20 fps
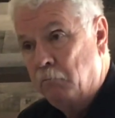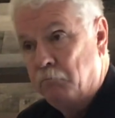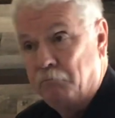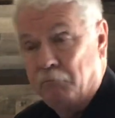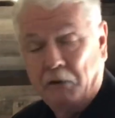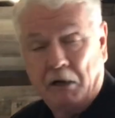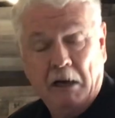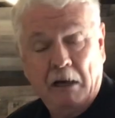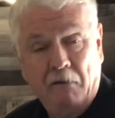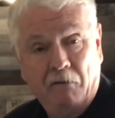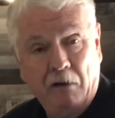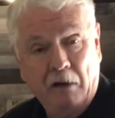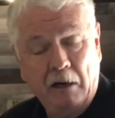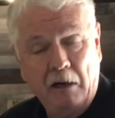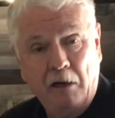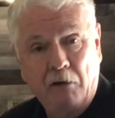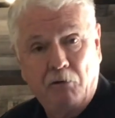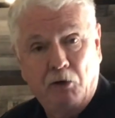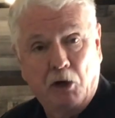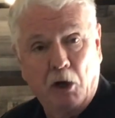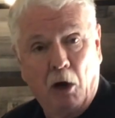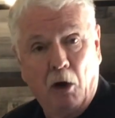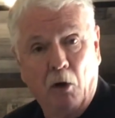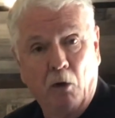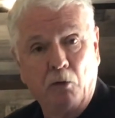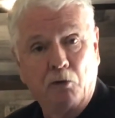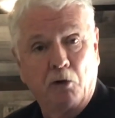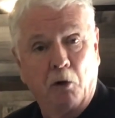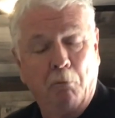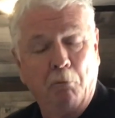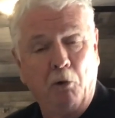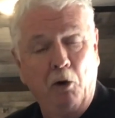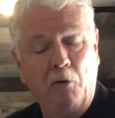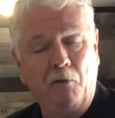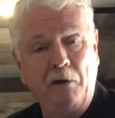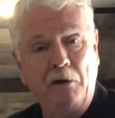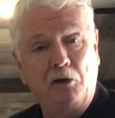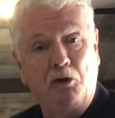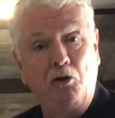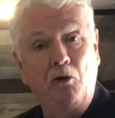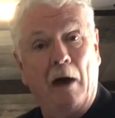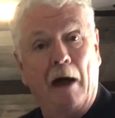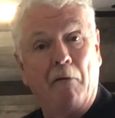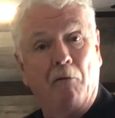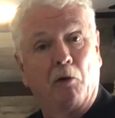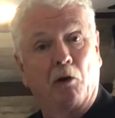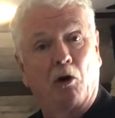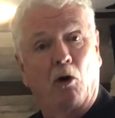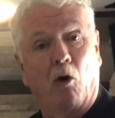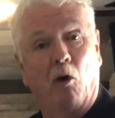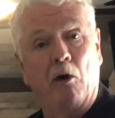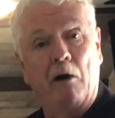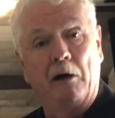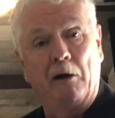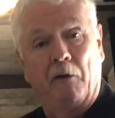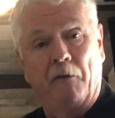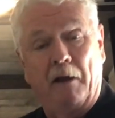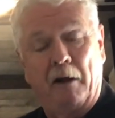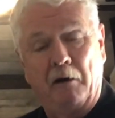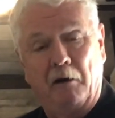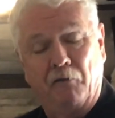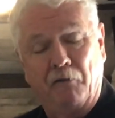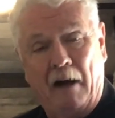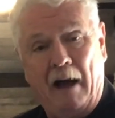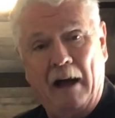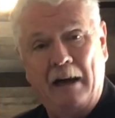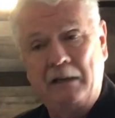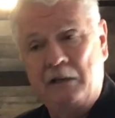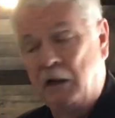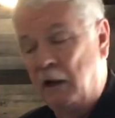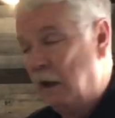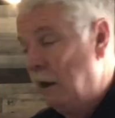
TV shows or movies you have recorded on that device,